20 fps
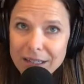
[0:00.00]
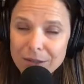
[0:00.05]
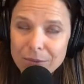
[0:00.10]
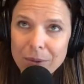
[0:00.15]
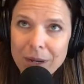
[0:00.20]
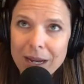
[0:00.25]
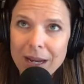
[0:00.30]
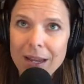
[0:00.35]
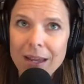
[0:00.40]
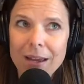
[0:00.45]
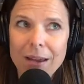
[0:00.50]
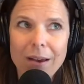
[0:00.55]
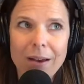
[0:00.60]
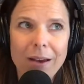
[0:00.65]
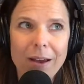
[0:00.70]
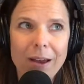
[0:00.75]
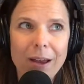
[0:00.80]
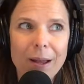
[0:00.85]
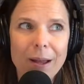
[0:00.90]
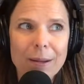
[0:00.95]
last
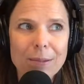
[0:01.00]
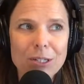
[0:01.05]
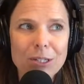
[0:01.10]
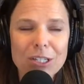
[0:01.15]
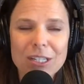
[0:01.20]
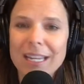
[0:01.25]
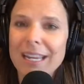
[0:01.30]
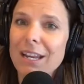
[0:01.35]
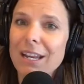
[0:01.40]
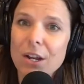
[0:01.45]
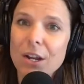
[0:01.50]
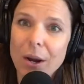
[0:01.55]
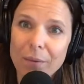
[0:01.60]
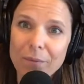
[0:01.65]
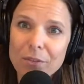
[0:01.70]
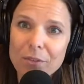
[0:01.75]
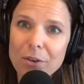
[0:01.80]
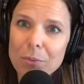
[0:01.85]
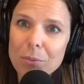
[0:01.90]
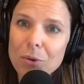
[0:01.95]
week just
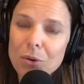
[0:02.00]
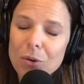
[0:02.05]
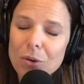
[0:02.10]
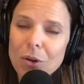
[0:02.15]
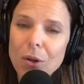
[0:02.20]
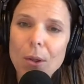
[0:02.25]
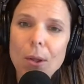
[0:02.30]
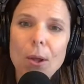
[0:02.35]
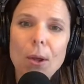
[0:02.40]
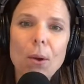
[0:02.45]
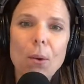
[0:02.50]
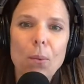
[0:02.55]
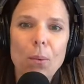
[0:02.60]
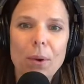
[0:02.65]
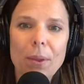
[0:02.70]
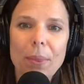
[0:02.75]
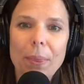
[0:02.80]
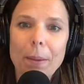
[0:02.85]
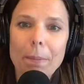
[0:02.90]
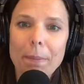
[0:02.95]
getting comfortable
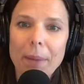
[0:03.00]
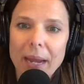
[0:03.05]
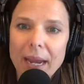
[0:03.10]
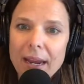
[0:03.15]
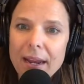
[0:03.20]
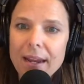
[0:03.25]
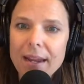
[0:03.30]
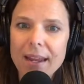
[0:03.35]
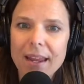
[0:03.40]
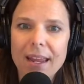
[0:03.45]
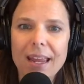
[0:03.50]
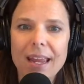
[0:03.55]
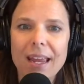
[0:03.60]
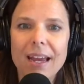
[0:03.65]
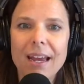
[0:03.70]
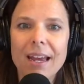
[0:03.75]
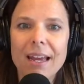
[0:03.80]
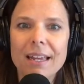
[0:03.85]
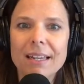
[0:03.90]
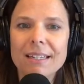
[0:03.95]
with the mic.
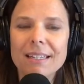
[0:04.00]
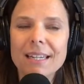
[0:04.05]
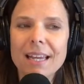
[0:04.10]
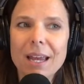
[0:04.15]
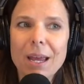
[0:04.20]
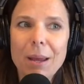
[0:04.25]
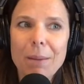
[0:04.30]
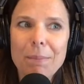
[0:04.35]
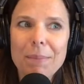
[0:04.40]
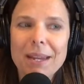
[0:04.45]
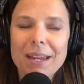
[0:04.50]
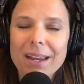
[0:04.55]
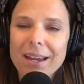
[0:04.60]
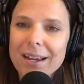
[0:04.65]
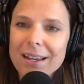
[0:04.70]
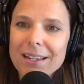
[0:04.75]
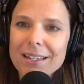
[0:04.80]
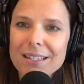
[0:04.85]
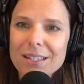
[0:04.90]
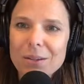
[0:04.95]
And
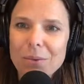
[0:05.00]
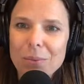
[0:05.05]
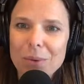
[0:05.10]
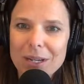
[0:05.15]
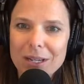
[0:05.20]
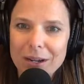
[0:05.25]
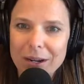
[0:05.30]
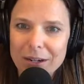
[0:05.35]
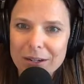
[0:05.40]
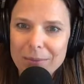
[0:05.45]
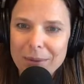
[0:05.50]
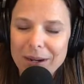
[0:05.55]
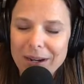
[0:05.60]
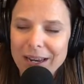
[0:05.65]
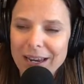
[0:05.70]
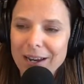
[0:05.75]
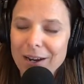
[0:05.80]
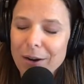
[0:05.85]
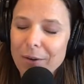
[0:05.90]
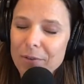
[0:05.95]
because we talked about
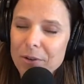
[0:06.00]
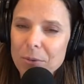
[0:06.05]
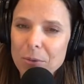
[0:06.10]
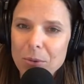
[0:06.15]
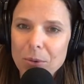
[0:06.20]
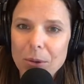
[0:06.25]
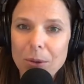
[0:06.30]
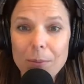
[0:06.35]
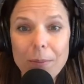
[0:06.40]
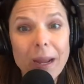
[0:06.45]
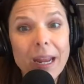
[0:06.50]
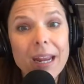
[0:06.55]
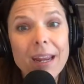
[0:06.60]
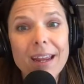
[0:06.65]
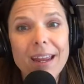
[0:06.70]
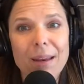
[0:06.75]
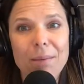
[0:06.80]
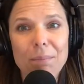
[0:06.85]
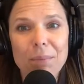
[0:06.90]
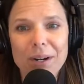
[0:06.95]
getting comfortable with the mic
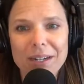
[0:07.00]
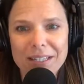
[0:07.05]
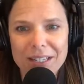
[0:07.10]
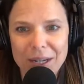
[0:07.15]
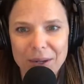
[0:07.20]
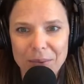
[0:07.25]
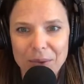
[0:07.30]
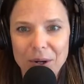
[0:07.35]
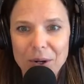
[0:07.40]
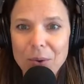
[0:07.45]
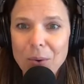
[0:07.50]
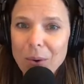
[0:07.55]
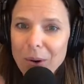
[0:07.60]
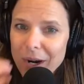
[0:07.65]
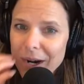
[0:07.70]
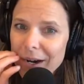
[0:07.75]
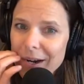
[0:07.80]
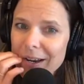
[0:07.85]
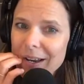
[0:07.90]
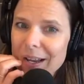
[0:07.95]
and pressing
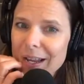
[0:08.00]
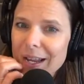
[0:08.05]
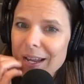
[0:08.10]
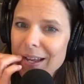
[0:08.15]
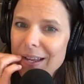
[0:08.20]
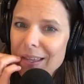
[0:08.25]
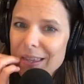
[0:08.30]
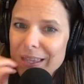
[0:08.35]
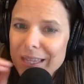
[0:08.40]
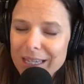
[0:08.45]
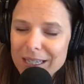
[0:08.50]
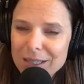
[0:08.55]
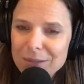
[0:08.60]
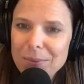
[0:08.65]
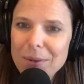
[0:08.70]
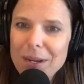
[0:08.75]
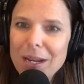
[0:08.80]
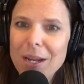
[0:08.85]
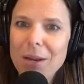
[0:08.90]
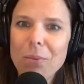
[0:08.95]
record,
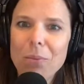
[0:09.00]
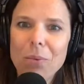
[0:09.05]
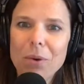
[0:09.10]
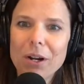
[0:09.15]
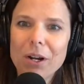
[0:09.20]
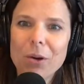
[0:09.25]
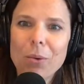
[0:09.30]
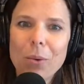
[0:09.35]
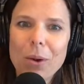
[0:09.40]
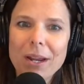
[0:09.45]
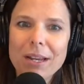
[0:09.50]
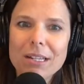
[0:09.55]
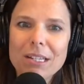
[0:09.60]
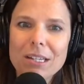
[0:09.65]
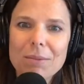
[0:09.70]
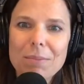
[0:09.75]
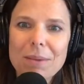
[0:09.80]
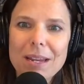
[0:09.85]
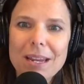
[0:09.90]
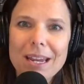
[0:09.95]
this week we're going
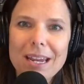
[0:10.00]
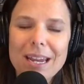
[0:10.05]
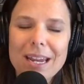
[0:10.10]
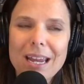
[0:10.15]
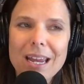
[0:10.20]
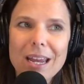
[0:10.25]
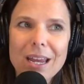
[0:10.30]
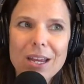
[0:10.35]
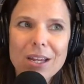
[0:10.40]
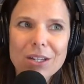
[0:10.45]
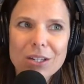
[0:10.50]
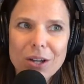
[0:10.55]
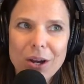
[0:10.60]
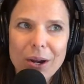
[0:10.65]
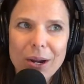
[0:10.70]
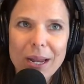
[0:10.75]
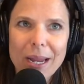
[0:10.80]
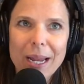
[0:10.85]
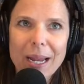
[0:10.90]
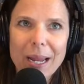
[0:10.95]
to be
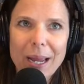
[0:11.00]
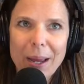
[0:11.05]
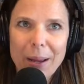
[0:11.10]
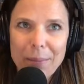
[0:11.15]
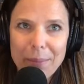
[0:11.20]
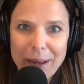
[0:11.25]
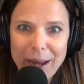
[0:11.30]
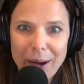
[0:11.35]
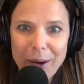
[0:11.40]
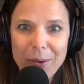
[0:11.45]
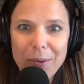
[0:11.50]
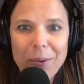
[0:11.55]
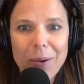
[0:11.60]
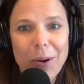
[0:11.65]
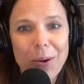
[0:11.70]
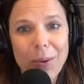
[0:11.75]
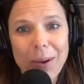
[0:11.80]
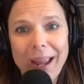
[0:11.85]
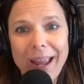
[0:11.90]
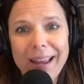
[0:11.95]
talking about,
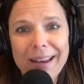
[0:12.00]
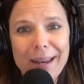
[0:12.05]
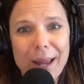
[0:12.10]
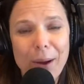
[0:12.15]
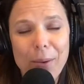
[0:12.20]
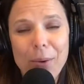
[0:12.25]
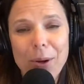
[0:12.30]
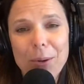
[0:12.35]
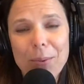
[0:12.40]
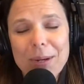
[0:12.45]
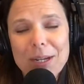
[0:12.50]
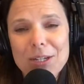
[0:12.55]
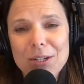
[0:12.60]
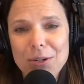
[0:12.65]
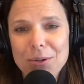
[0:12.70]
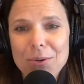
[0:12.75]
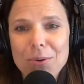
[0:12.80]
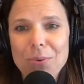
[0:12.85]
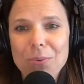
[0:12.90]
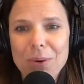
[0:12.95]
okay, now what do we
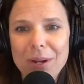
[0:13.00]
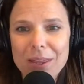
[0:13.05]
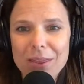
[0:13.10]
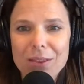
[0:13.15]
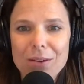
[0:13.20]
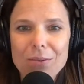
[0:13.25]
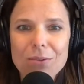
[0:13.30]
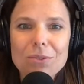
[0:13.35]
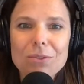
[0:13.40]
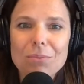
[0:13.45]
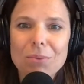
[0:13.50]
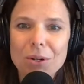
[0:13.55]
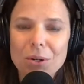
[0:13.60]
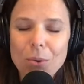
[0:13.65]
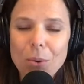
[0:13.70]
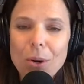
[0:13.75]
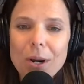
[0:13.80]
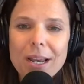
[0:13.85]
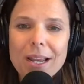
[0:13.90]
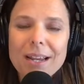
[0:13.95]
do with those
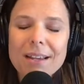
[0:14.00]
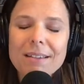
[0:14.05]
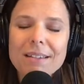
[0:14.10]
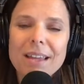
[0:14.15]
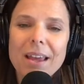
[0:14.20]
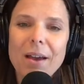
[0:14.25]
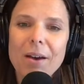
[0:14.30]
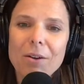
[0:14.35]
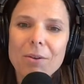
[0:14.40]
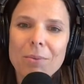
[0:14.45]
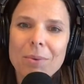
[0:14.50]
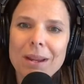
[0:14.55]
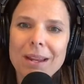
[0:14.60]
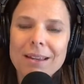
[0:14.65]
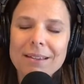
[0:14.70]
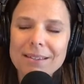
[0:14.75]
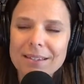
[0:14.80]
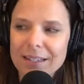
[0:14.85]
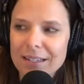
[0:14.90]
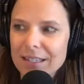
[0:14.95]
recordings? How do we
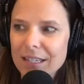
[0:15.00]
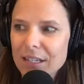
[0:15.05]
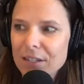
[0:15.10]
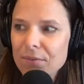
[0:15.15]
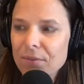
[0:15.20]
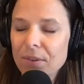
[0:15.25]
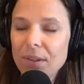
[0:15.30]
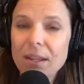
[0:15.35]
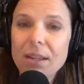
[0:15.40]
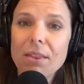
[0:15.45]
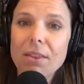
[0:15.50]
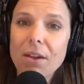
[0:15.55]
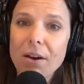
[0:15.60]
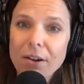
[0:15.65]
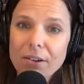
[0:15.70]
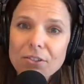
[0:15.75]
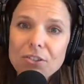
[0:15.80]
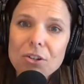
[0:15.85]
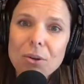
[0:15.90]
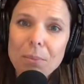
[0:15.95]
successfully
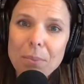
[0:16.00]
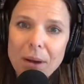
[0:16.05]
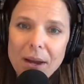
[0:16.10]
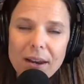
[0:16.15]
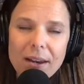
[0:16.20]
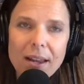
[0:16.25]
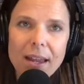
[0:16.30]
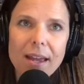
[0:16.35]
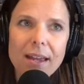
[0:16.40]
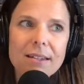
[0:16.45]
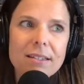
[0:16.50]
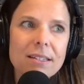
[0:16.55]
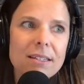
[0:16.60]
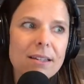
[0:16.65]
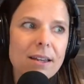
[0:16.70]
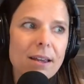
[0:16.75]
launch a podcast?